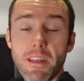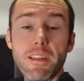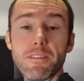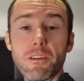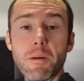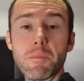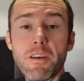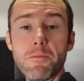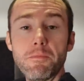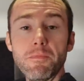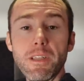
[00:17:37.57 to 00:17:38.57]
that it's all come
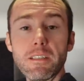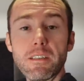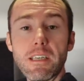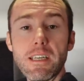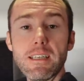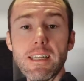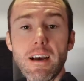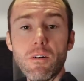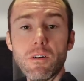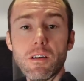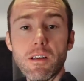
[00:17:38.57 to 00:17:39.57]
together. Let's get it
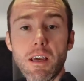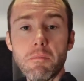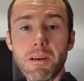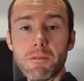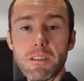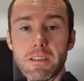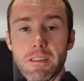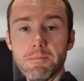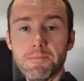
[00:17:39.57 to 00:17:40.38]
down and mounted.